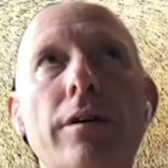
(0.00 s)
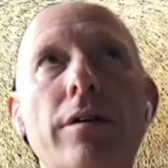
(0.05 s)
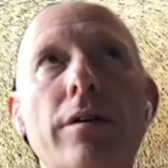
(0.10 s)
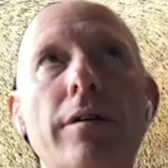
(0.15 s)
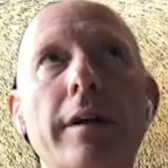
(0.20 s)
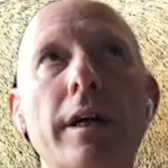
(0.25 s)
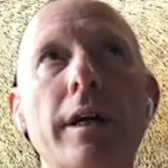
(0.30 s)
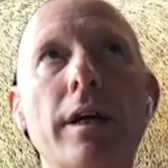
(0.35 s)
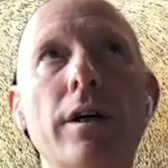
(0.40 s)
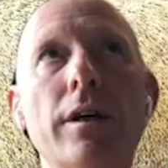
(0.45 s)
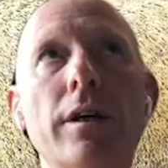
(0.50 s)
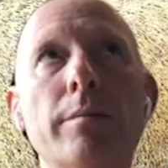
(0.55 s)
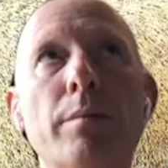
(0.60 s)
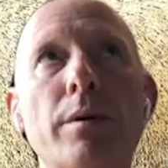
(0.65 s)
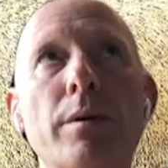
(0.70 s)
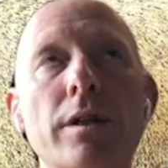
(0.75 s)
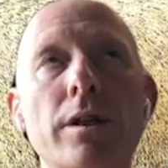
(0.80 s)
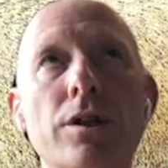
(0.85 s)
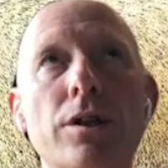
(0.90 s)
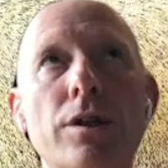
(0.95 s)
in a good
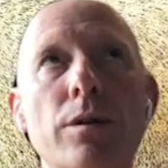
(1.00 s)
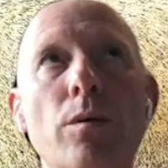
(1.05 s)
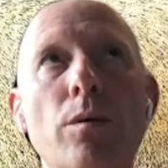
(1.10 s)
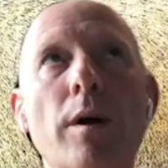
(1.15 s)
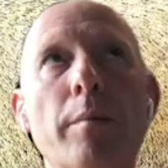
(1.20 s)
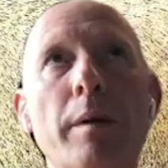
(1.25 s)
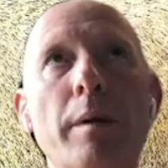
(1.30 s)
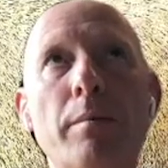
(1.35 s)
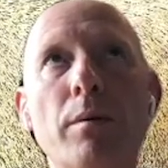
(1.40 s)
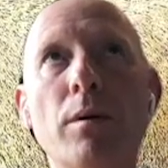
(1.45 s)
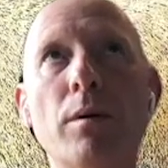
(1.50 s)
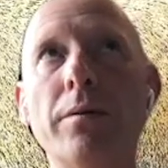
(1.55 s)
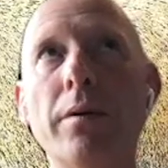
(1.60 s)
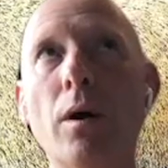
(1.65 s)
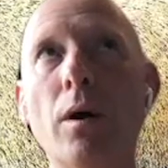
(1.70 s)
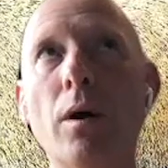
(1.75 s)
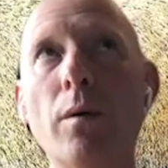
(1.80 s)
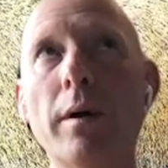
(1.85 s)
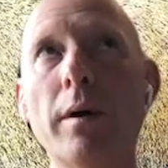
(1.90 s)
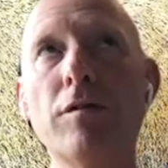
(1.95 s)
position where people
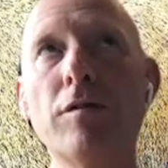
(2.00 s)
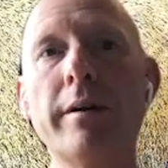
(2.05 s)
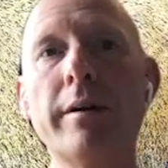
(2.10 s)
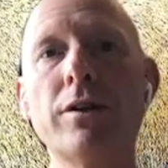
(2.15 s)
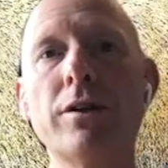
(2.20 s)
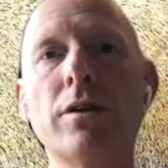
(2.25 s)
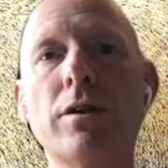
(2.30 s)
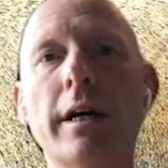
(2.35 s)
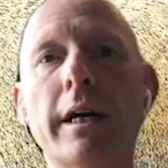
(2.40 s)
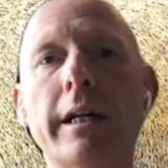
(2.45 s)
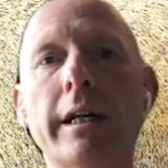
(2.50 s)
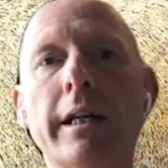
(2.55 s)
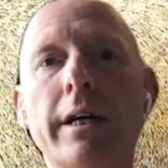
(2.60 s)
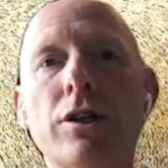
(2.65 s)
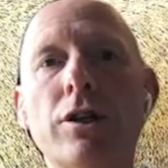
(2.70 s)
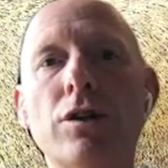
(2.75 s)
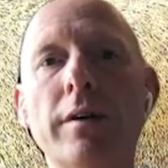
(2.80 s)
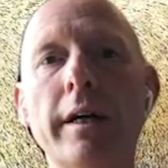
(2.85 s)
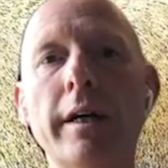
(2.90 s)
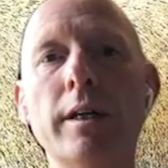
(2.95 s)
know what information
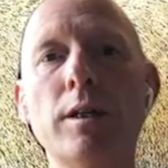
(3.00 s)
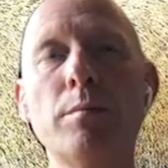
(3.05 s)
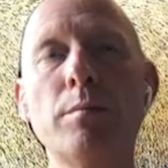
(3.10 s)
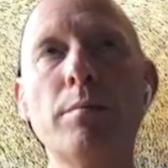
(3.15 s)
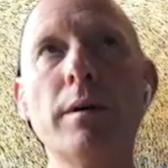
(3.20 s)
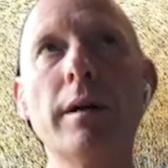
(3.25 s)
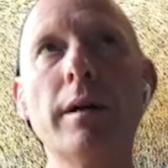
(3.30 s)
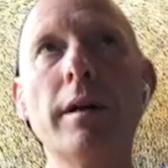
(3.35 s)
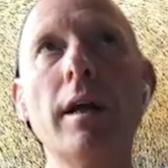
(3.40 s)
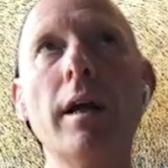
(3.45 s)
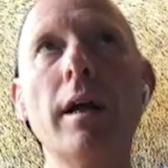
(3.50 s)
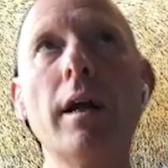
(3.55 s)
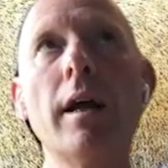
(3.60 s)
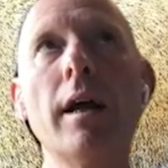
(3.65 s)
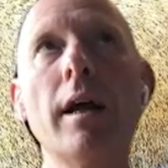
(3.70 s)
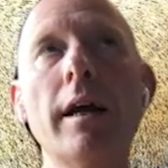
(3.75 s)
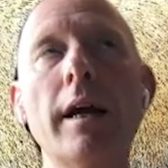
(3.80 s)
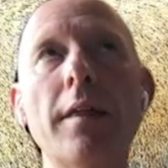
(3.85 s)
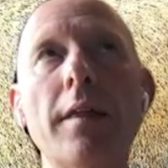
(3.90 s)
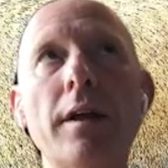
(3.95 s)
architecture is. But
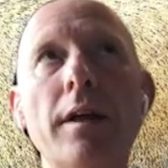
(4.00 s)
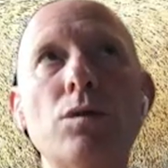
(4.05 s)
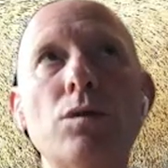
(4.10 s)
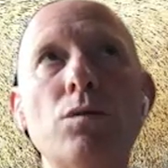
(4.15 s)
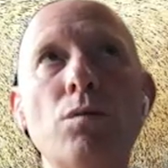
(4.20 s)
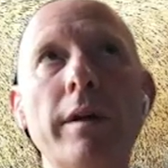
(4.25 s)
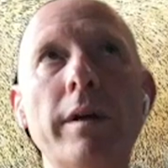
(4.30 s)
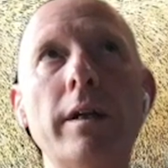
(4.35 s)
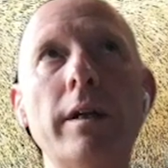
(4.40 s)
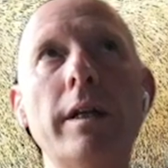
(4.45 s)
I think it's really